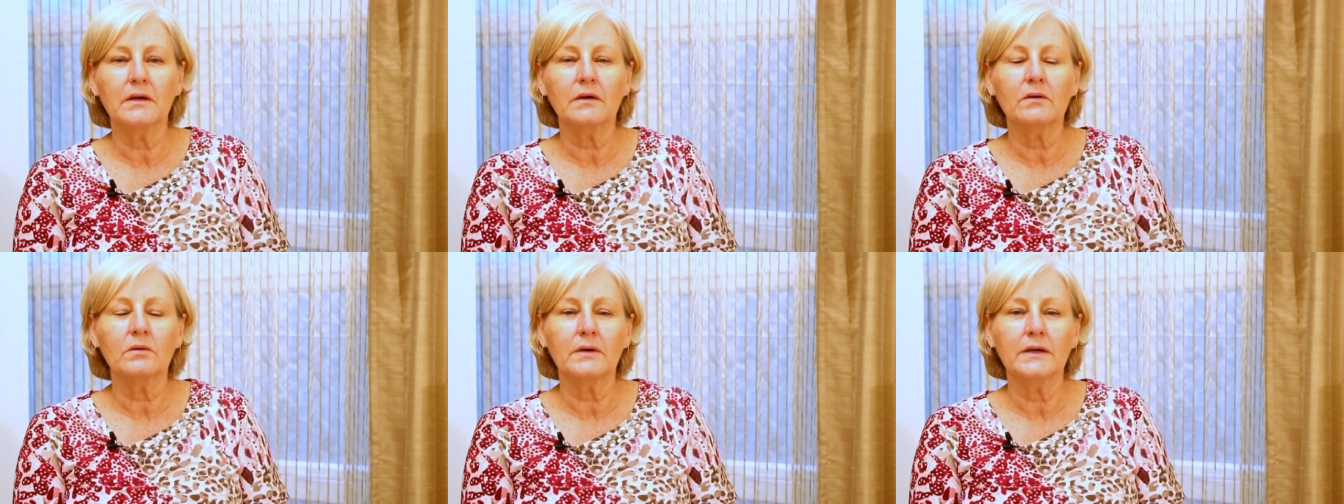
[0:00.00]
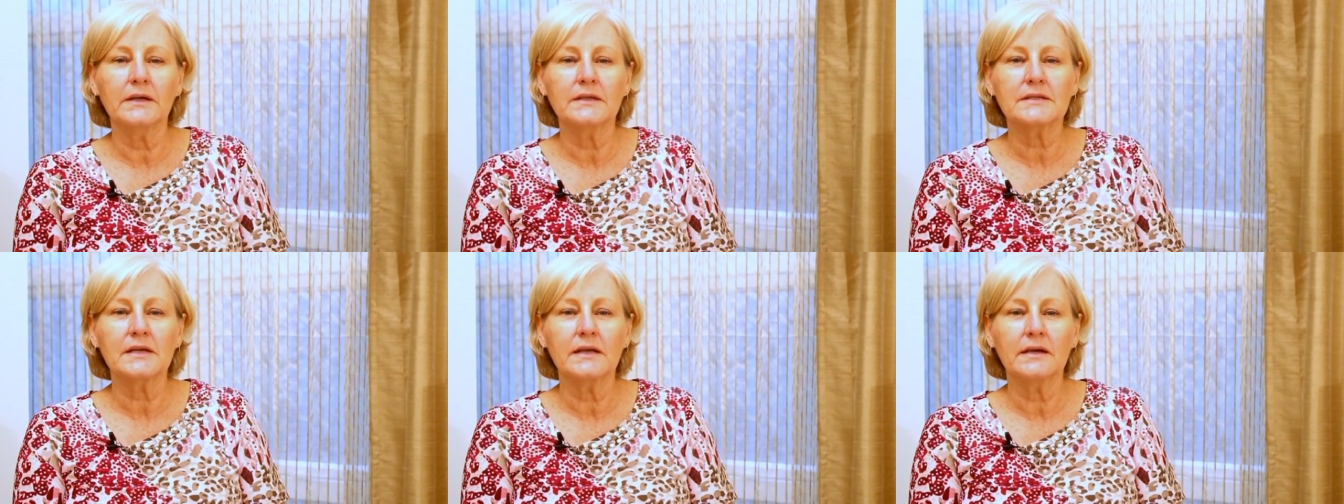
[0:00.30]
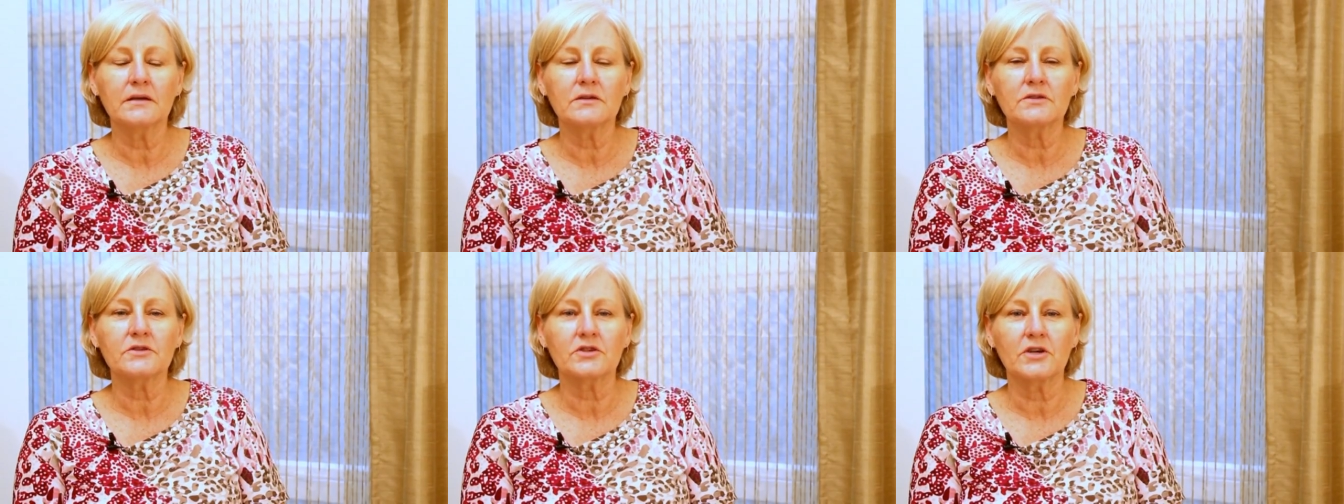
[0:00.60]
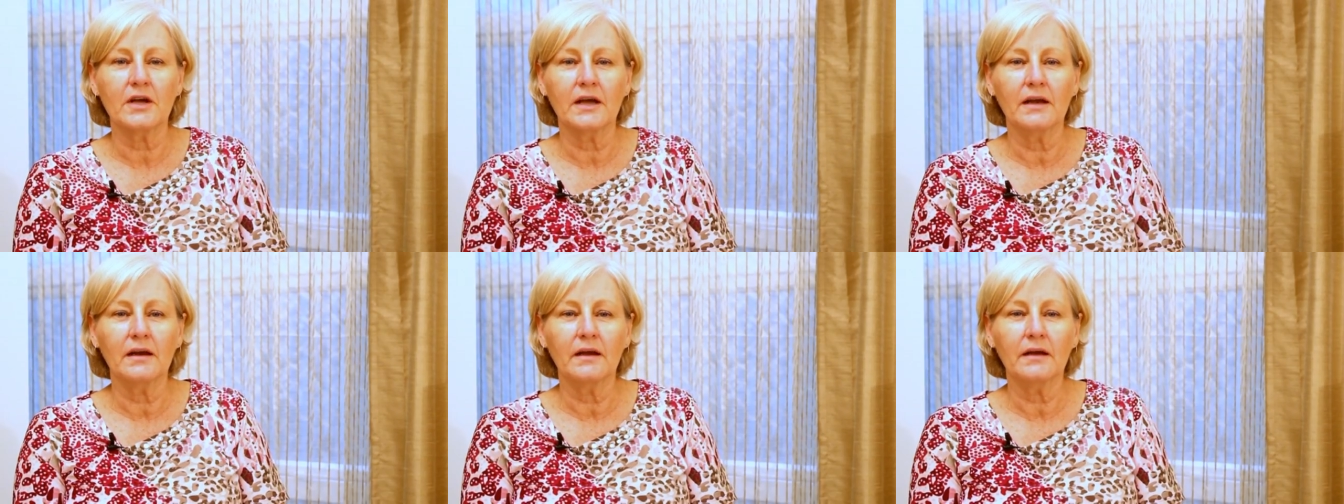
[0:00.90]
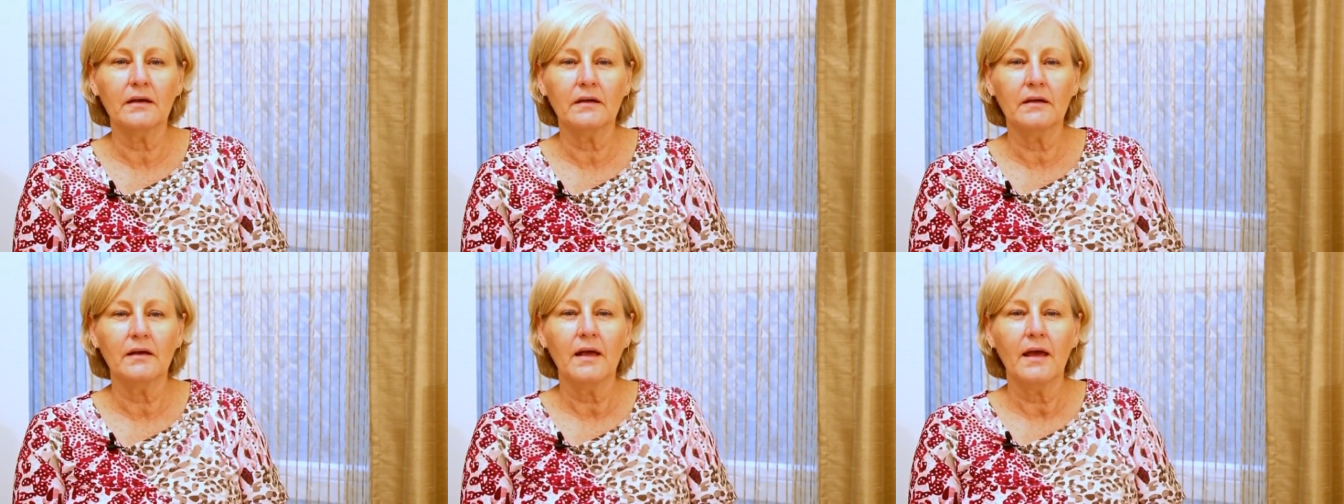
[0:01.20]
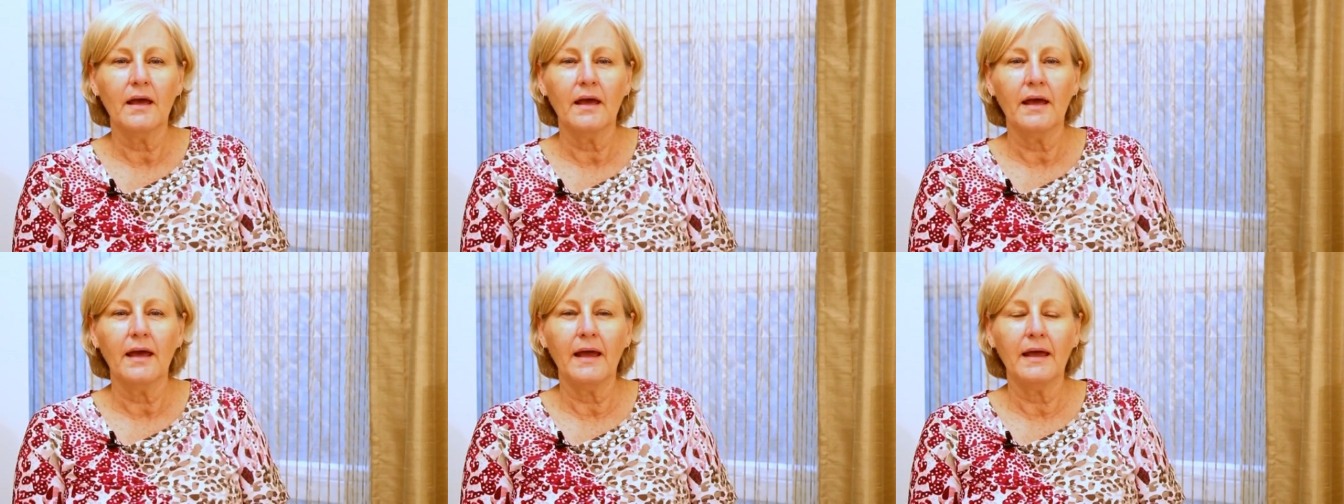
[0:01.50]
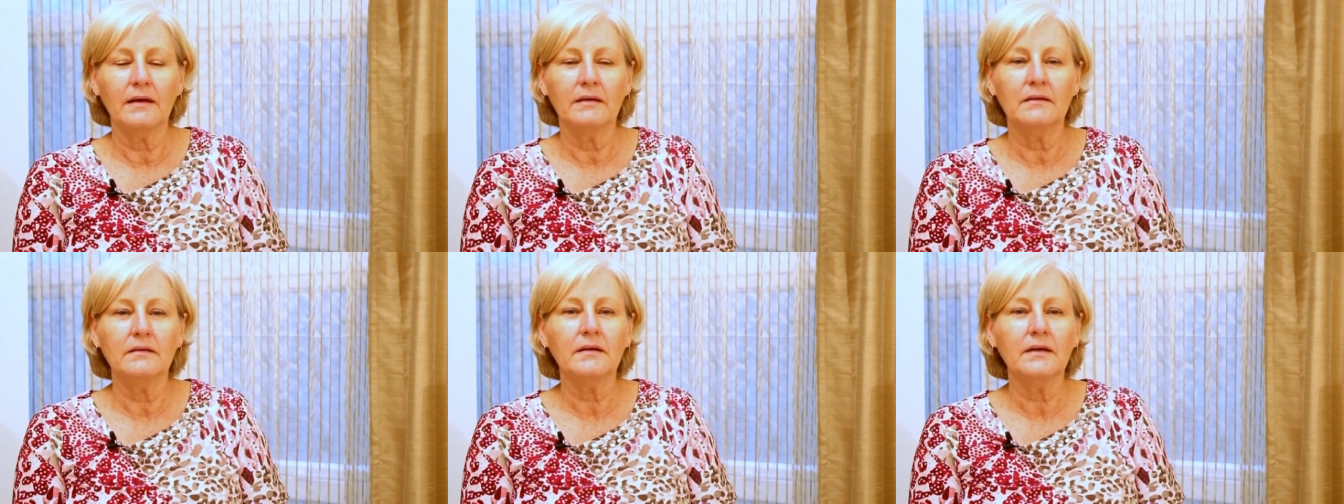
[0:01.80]
in Queensland, Australia,
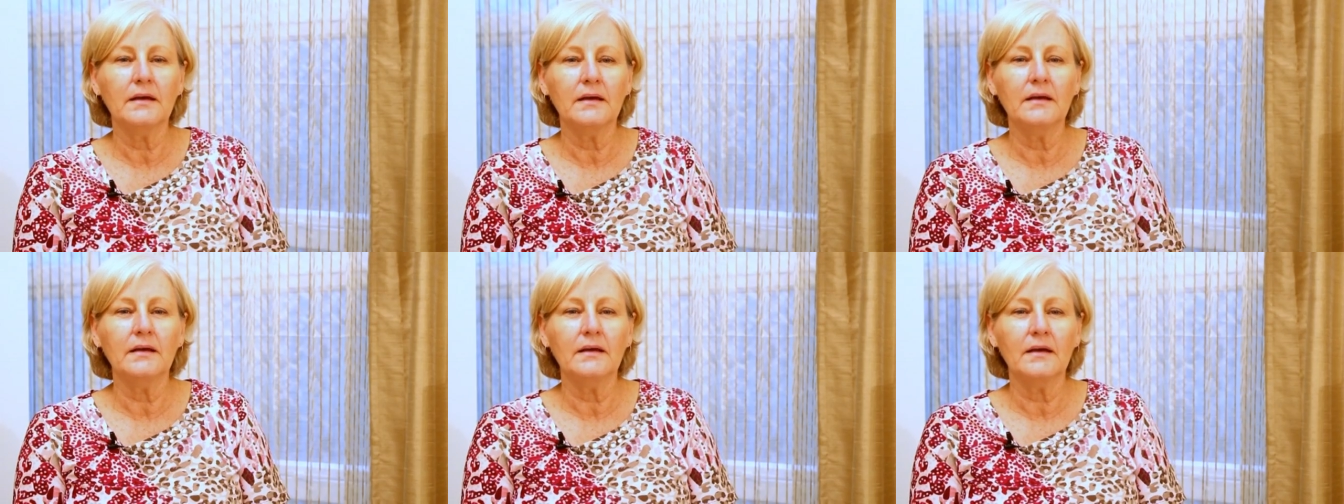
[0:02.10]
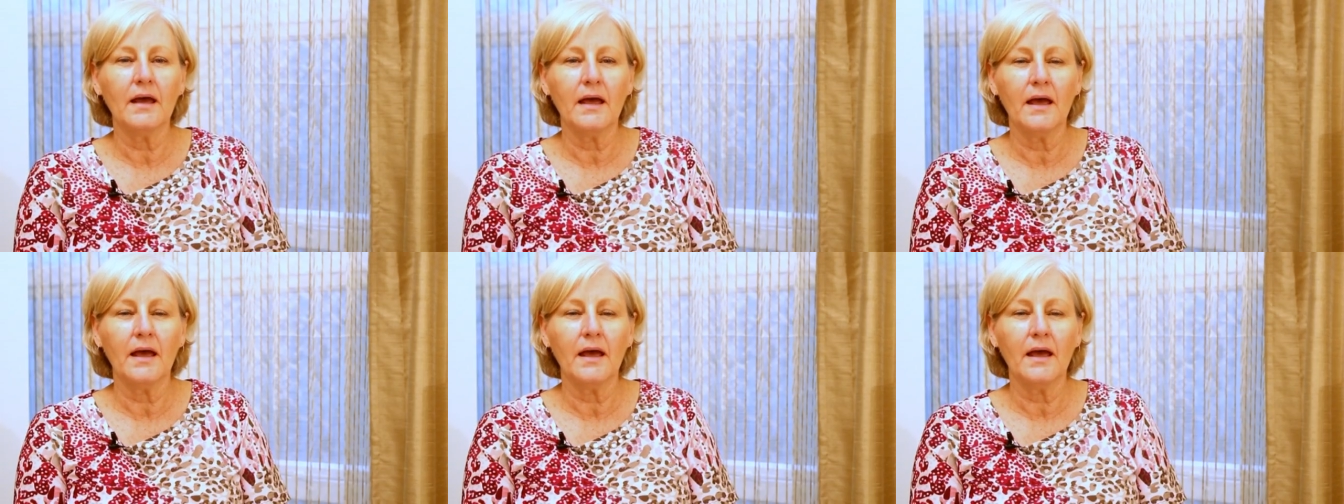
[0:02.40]
and he